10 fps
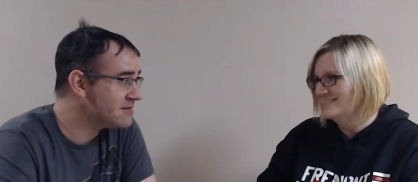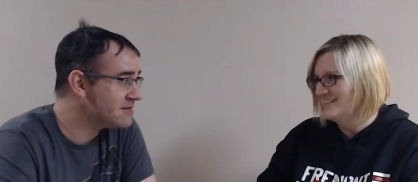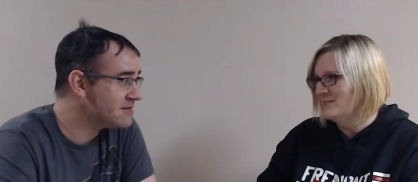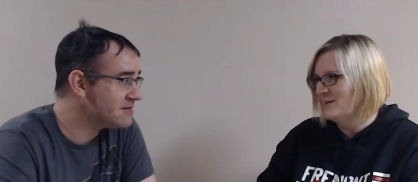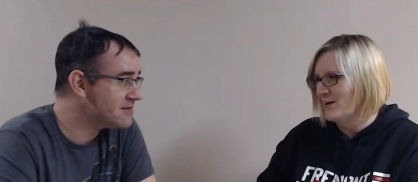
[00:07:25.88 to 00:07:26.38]

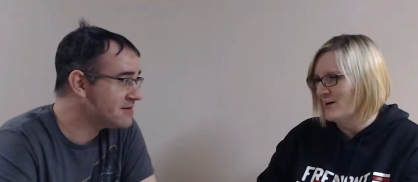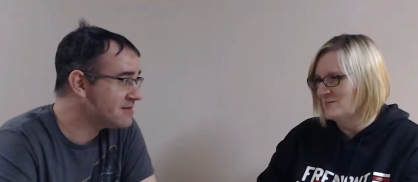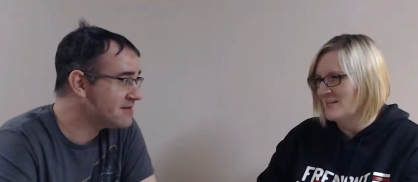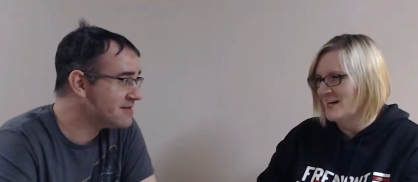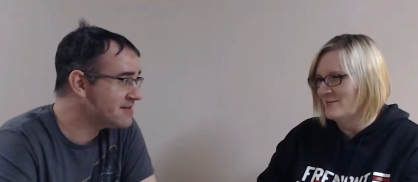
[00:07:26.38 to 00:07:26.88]
Speaker 1: Can we call them
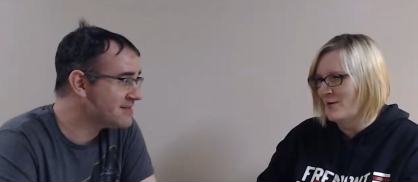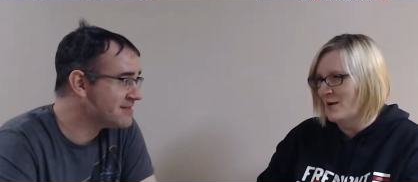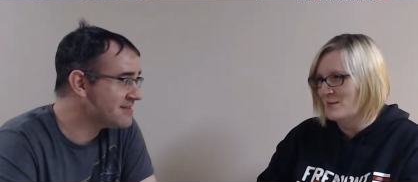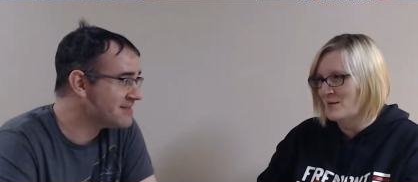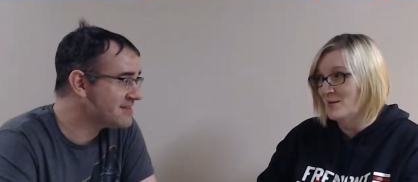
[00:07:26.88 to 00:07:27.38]
Jedi frog
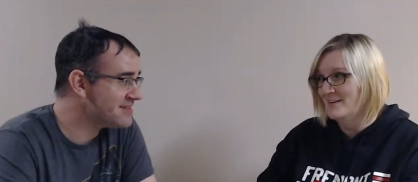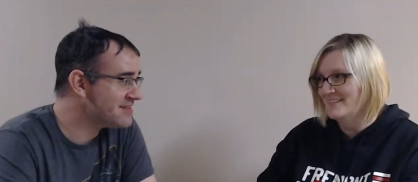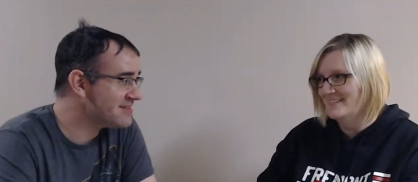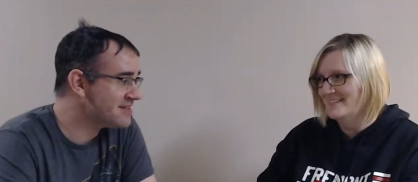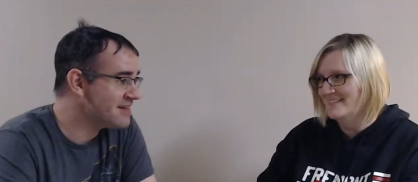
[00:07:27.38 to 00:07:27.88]
people?
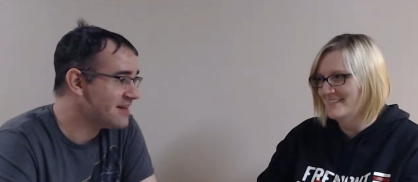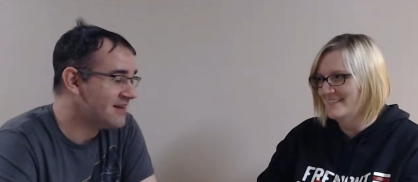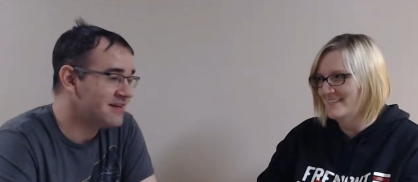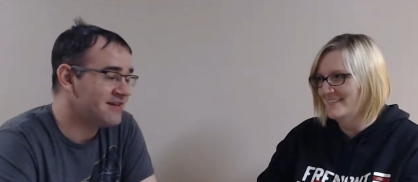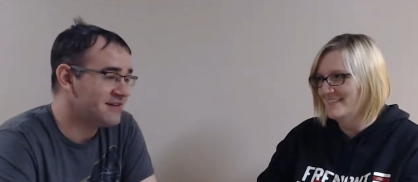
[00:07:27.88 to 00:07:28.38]

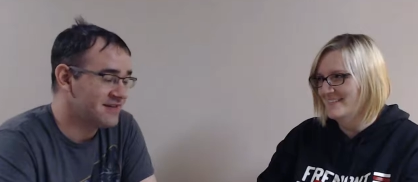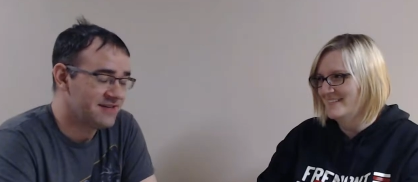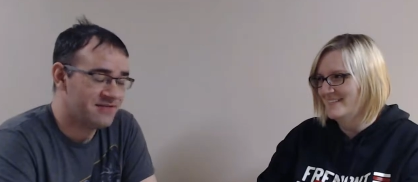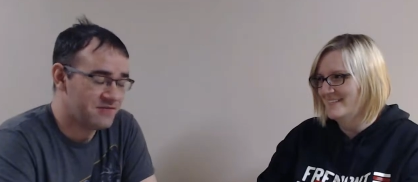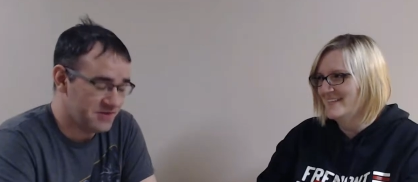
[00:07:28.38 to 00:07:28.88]

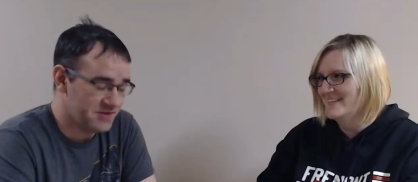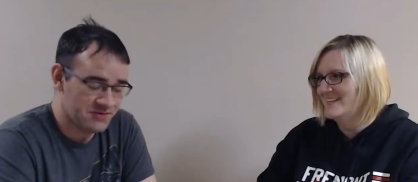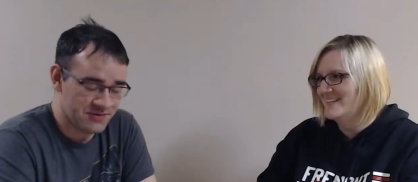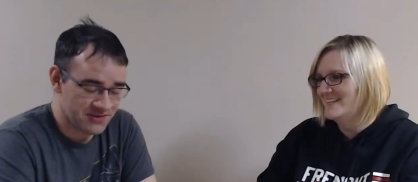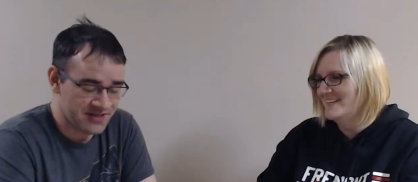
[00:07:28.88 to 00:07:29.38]
Speaker 2: If you
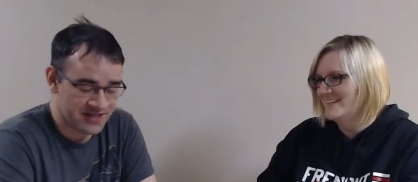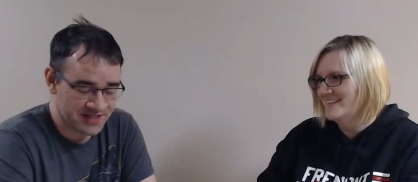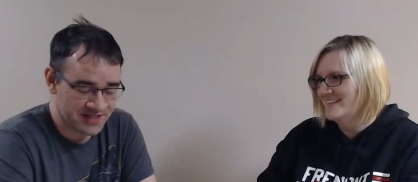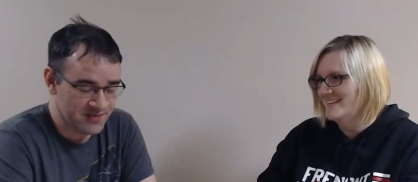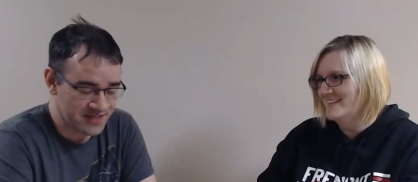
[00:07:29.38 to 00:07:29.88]
look at
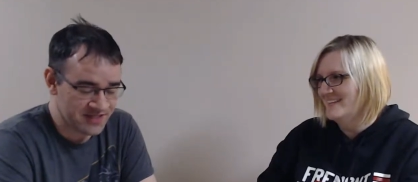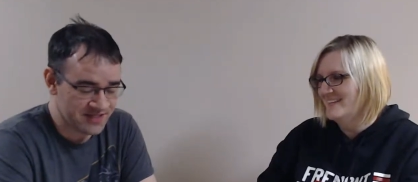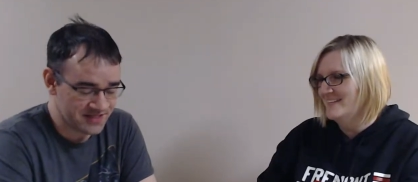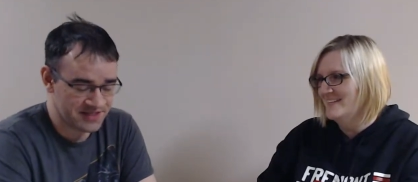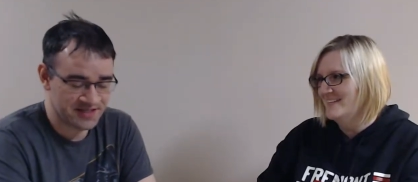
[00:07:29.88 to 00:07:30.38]
some
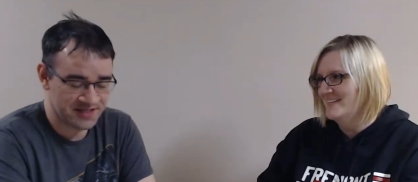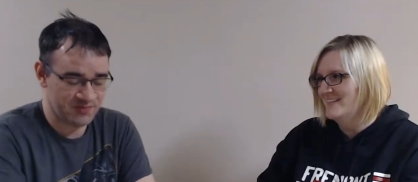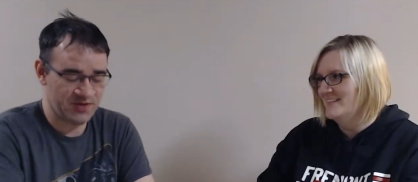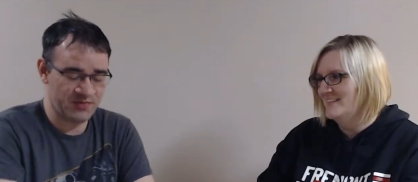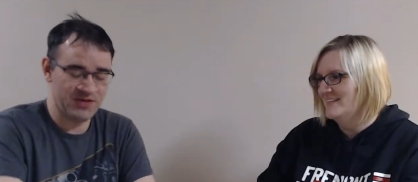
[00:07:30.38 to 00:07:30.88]
instances, some
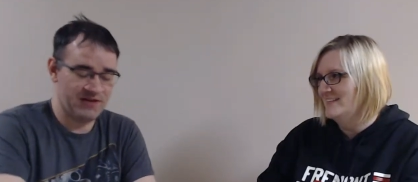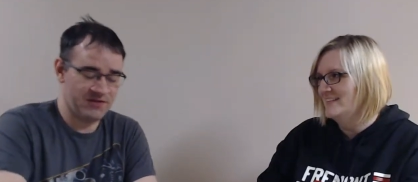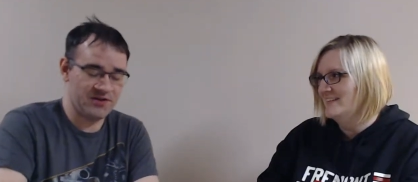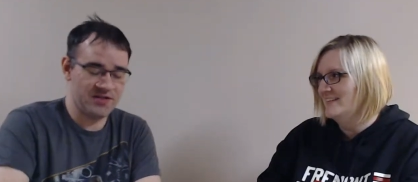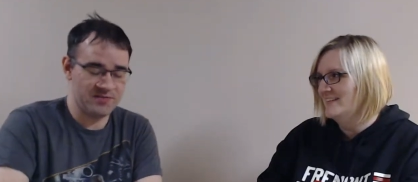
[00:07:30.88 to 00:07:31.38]
people have
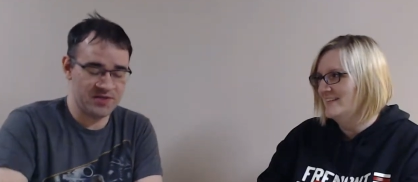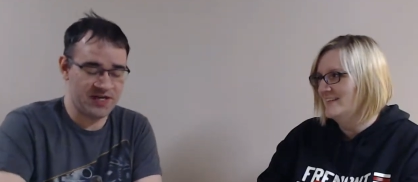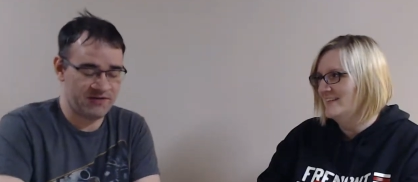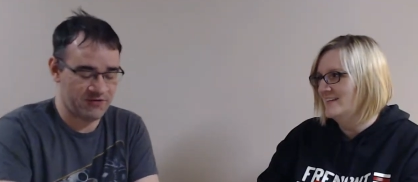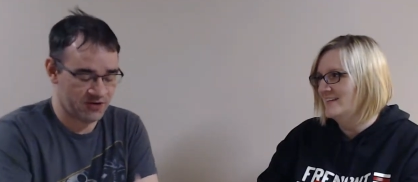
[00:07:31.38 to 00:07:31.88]
called them
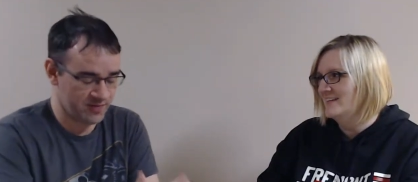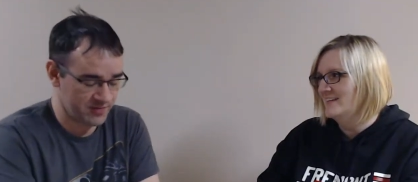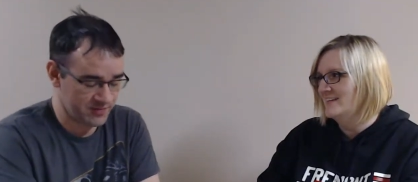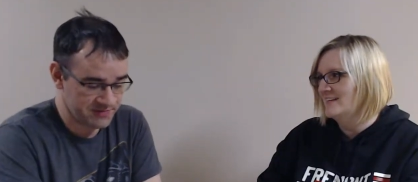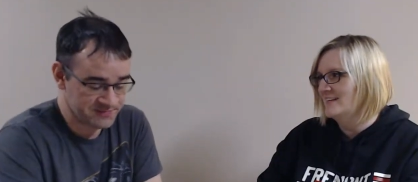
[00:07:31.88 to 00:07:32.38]
Jedi frog
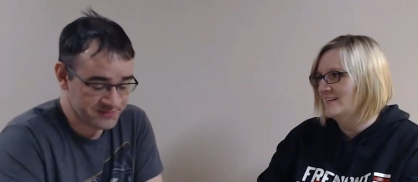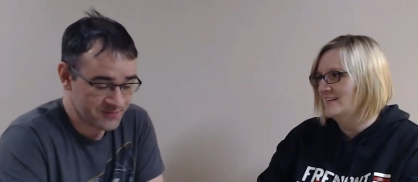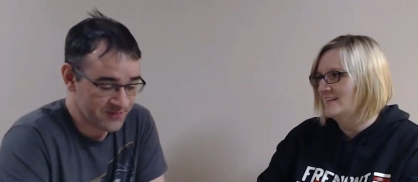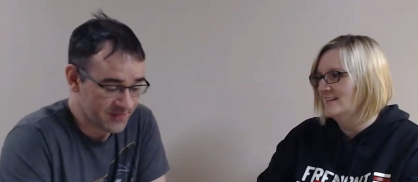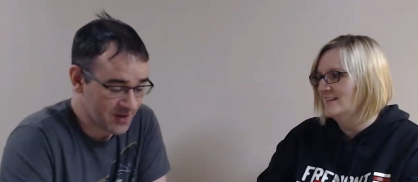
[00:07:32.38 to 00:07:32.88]
people.
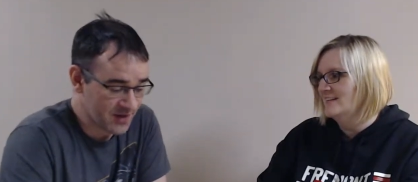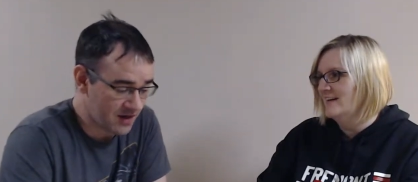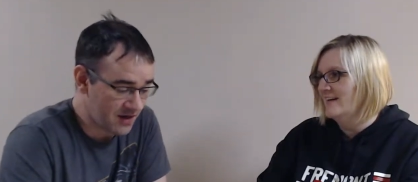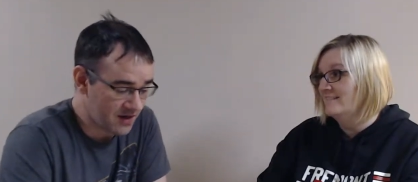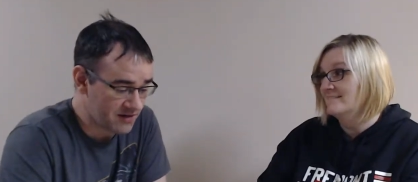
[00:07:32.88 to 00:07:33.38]

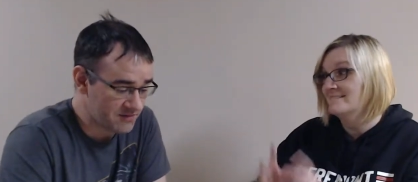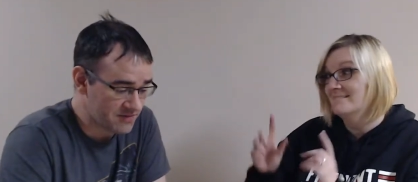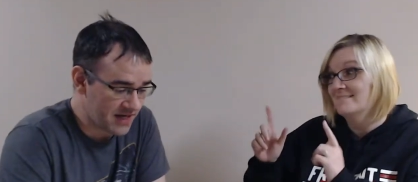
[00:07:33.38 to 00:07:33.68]
Um,